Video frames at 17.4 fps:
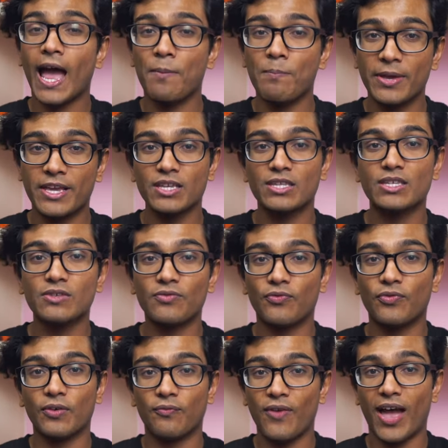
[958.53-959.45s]
And because
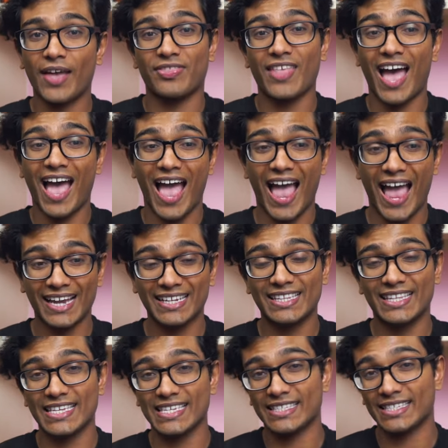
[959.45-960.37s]
of the fact that I
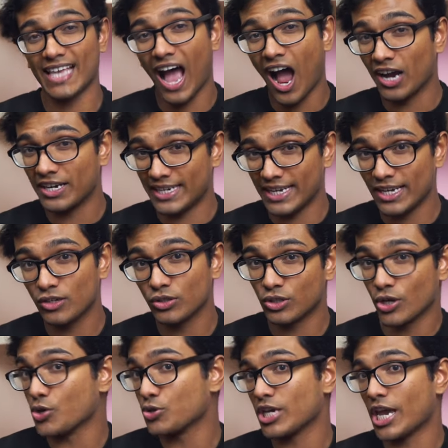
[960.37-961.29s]
had these idea
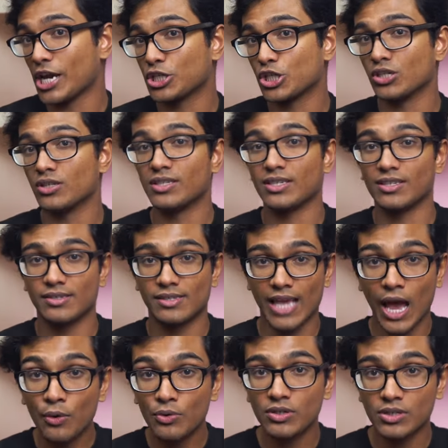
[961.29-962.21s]
associations and
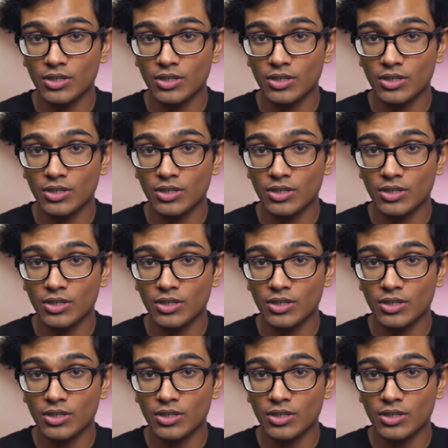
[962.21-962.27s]
sound